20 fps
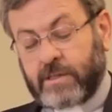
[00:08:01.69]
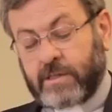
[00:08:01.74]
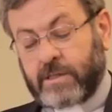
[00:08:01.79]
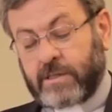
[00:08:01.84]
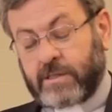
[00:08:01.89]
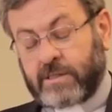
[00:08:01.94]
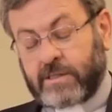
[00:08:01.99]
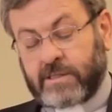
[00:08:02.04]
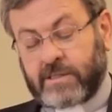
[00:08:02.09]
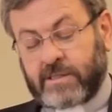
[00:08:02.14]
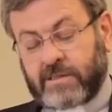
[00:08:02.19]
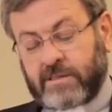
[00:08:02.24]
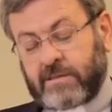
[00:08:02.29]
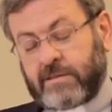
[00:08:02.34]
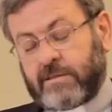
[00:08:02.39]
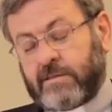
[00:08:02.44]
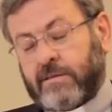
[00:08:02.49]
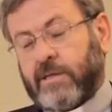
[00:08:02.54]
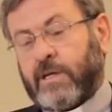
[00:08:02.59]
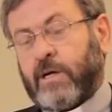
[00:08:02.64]

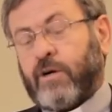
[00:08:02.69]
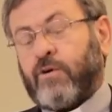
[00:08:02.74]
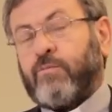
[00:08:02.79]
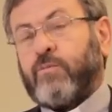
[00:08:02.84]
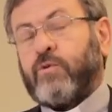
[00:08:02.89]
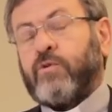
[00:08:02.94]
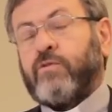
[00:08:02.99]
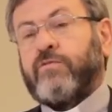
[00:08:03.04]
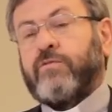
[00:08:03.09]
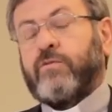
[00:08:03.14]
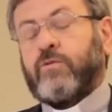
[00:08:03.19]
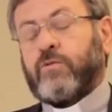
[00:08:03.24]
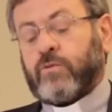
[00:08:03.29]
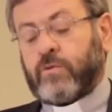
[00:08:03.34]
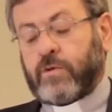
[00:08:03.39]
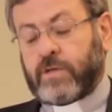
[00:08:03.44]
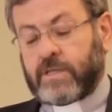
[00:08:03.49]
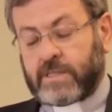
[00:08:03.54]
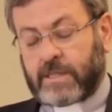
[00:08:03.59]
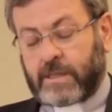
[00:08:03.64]
it's now moved
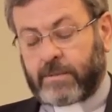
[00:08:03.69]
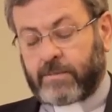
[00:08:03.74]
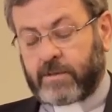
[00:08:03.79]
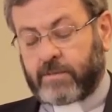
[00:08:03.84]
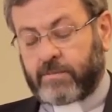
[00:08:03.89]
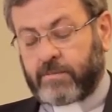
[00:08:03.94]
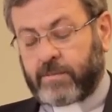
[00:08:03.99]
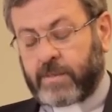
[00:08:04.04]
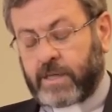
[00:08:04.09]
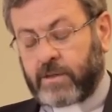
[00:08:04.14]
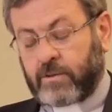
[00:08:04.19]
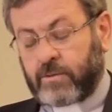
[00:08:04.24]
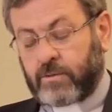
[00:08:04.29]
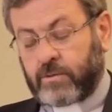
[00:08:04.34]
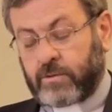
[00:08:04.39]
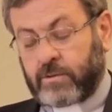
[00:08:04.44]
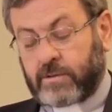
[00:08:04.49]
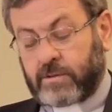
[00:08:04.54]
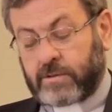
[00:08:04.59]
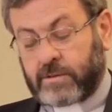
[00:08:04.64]
to a southern
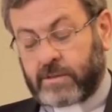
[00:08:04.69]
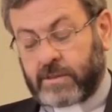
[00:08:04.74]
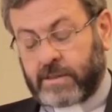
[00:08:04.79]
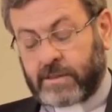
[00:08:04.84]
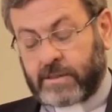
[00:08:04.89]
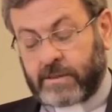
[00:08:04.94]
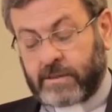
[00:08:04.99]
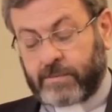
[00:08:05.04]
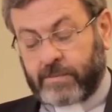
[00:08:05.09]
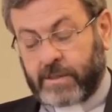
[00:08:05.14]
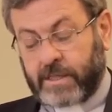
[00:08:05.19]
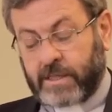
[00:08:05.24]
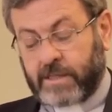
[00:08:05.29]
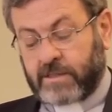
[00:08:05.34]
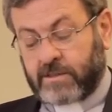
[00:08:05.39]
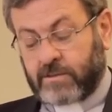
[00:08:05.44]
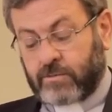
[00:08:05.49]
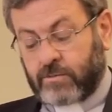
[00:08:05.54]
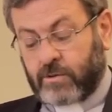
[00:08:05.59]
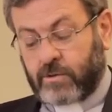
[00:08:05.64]
Beirut in the
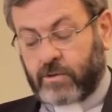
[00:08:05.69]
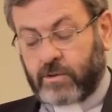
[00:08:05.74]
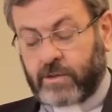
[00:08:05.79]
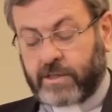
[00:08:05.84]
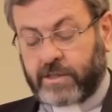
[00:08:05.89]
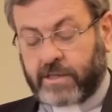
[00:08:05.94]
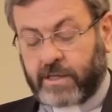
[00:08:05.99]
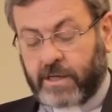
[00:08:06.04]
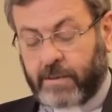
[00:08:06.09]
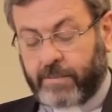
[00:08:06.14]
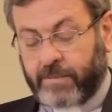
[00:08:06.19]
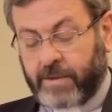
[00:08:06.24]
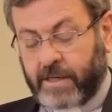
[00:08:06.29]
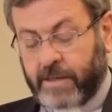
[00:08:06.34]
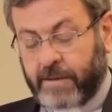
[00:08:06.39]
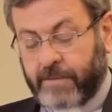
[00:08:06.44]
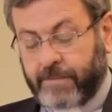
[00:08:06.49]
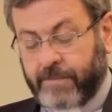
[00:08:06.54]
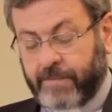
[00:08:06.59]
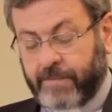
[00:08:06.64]
place called Rabi.